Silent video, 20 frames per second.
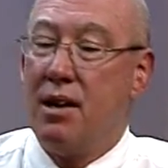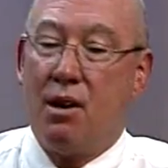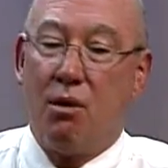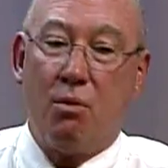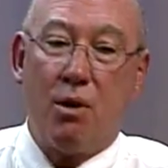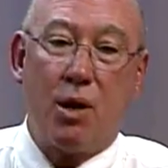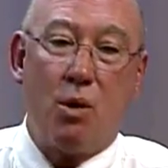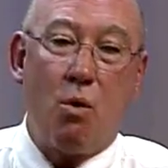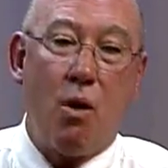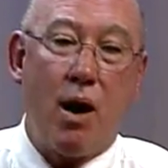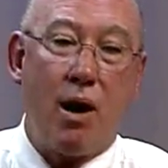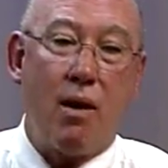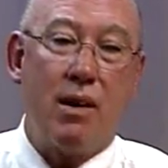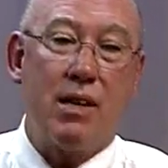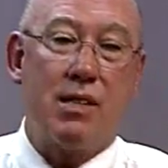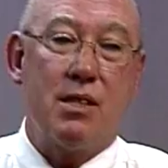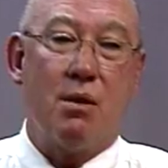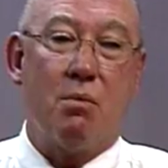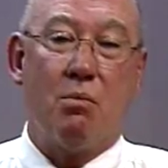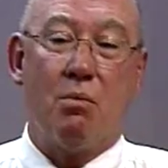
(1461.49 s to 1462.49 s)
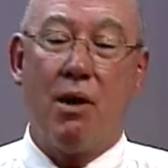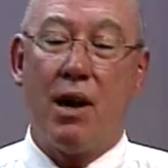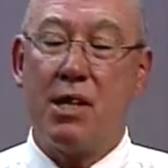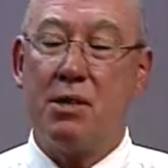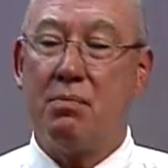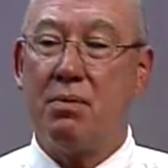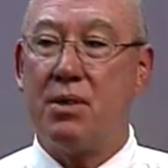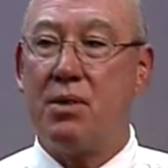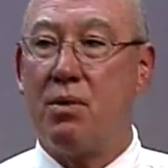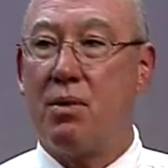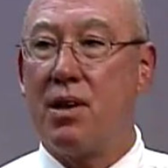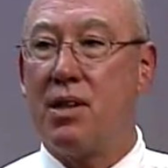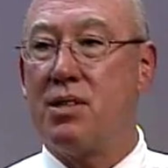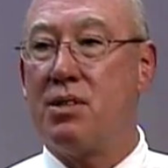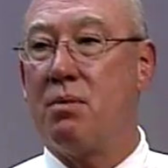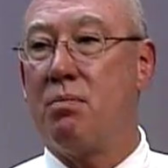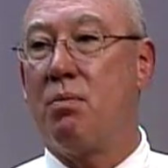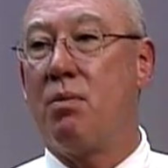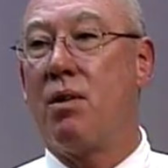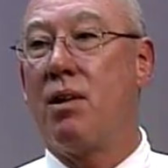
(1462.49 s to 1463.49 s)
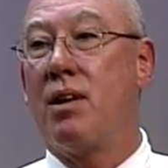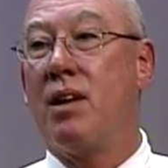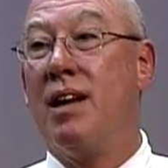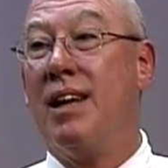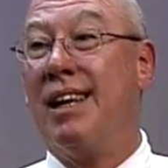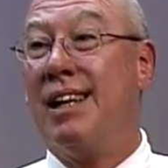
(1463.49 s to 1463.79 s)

requiring some respiratory support